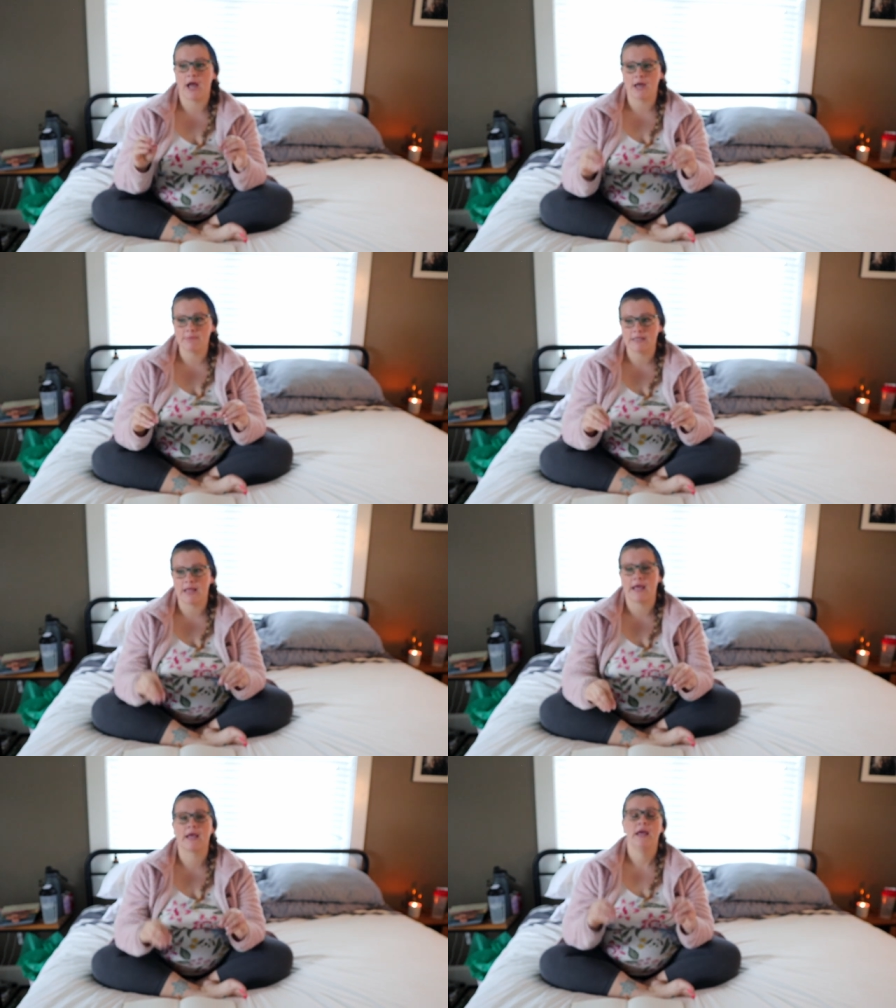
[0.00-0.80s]
I mean
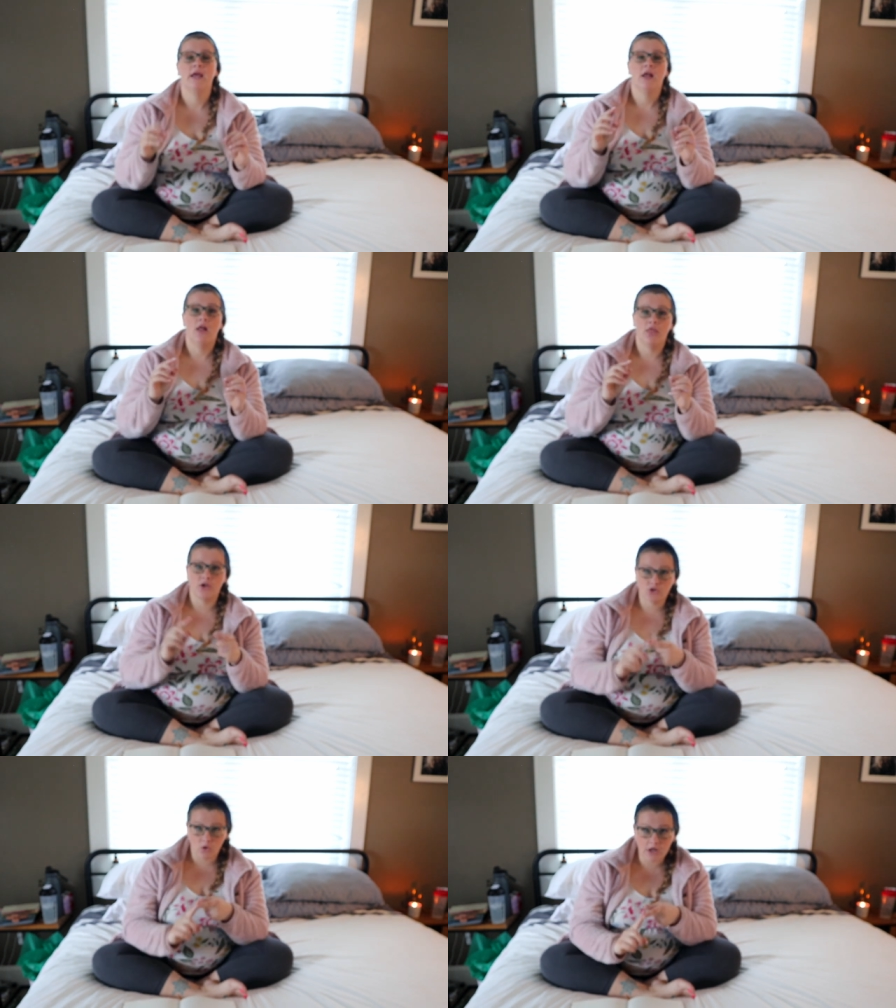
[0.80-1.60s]
like
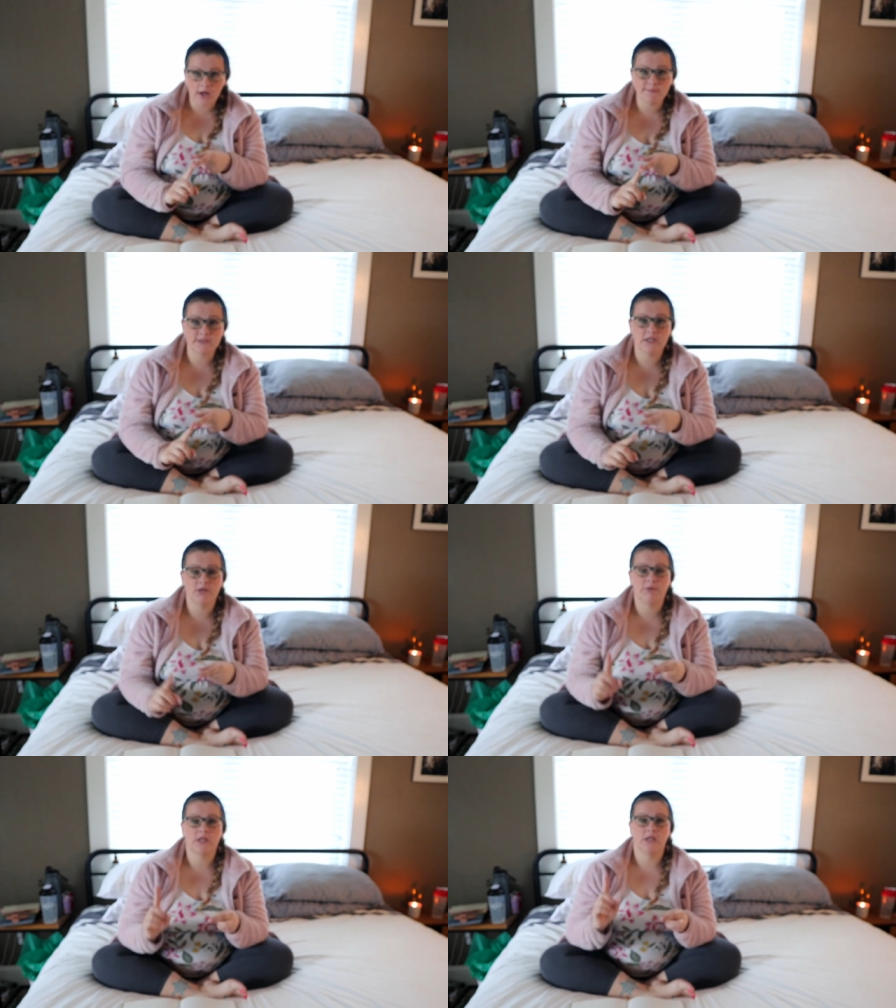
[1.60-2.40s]
the doorknobs need
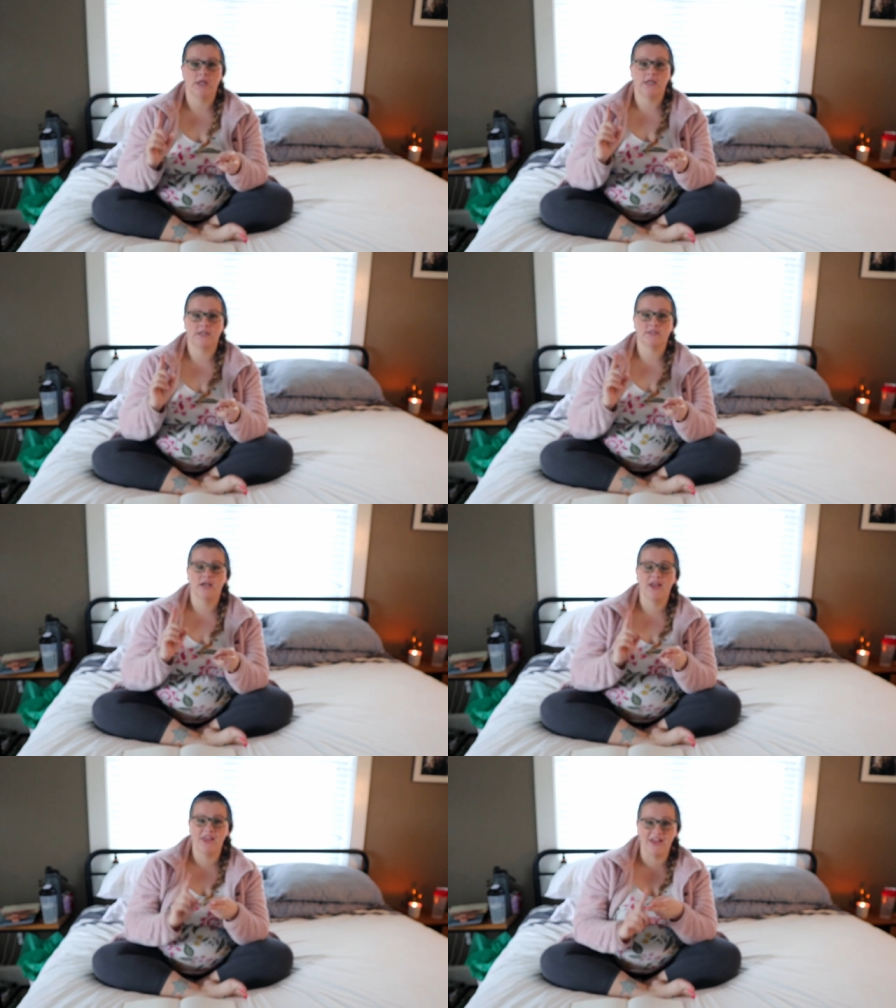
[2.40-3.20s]
to be cleaned,
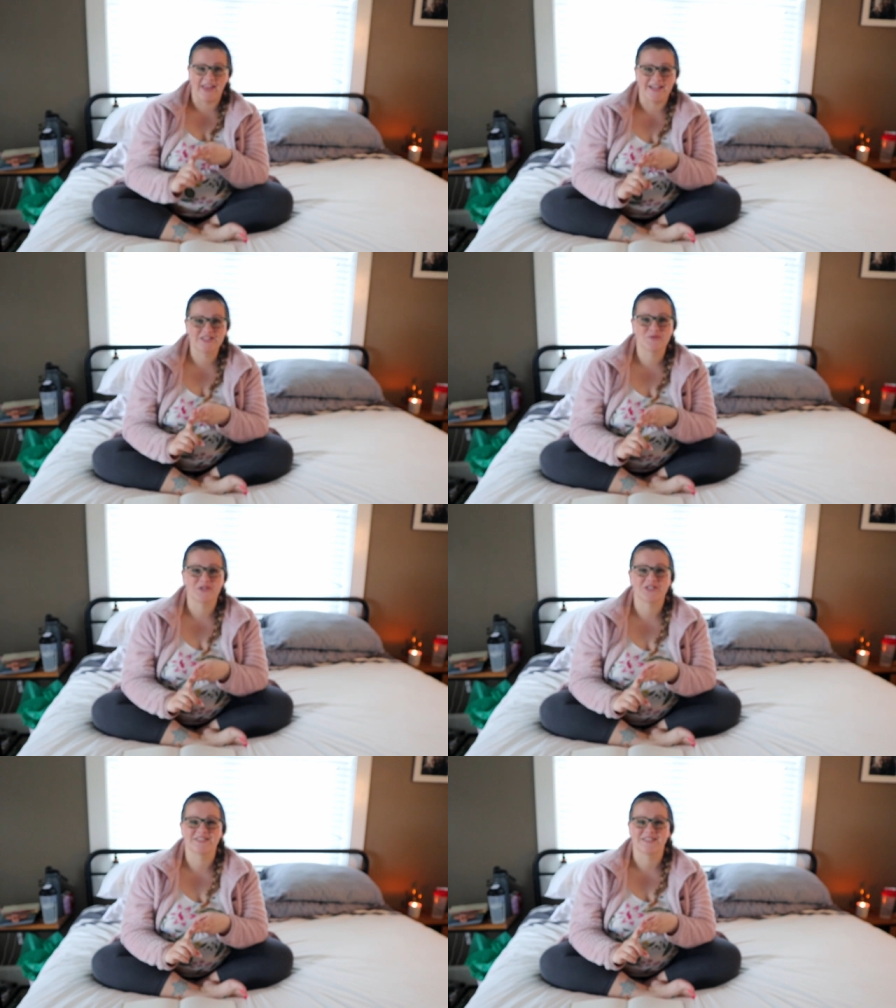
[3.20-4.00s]
the light
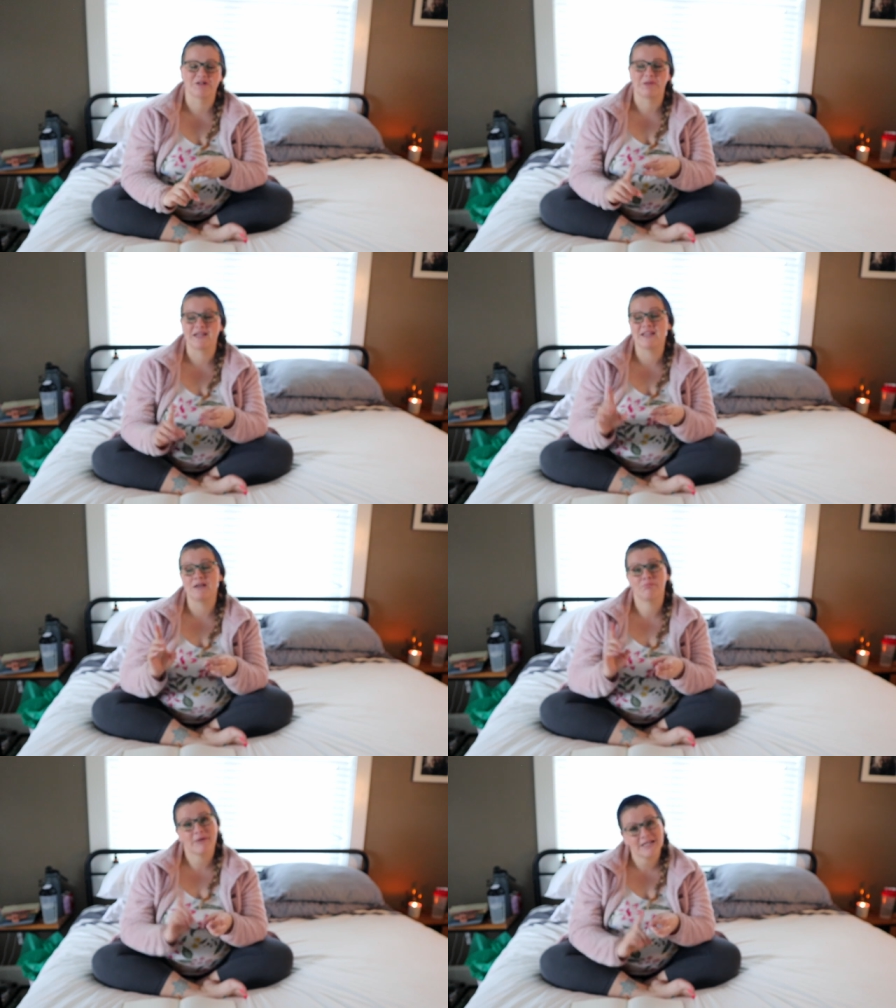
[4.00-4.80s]
switches need to be
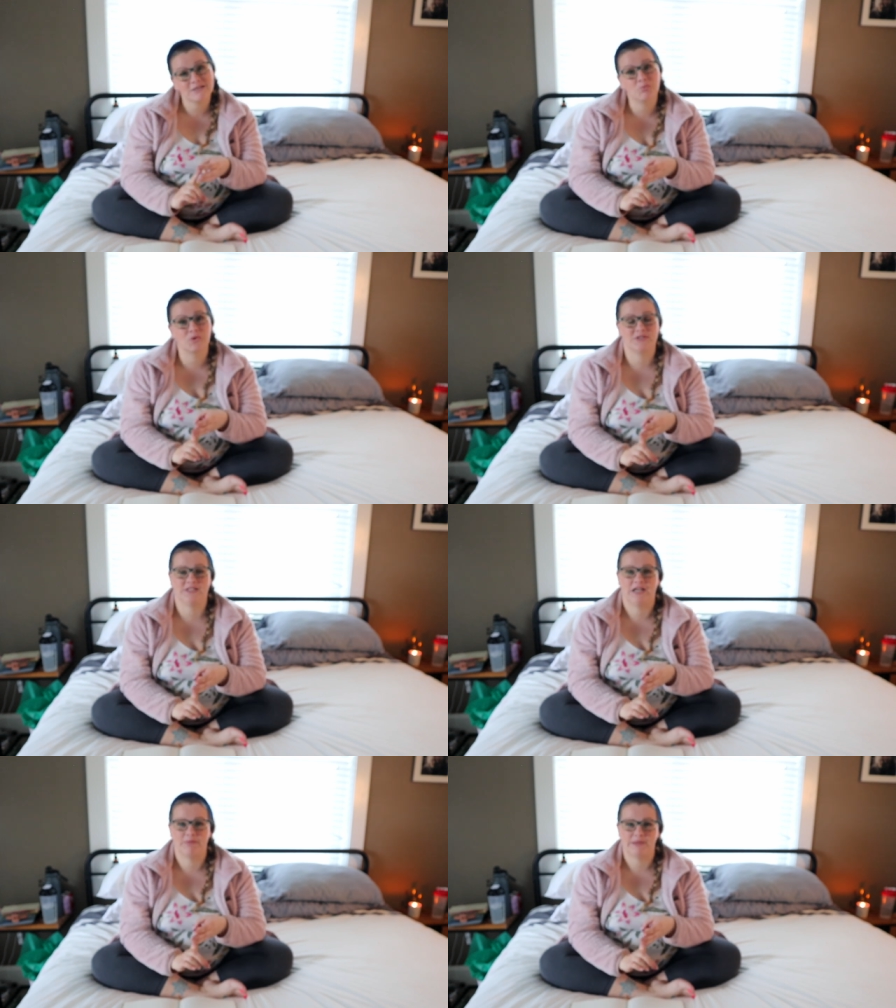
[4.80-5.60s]
cleaned,
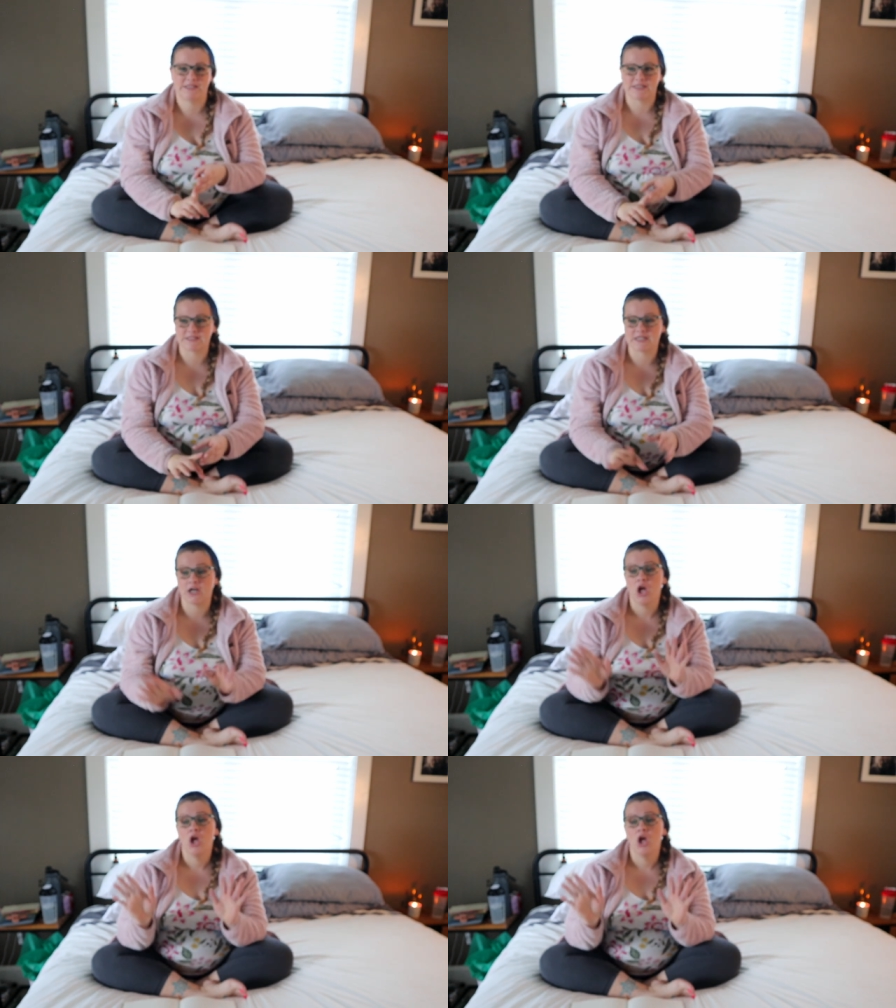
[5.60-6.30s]
baseboards need to be dusted,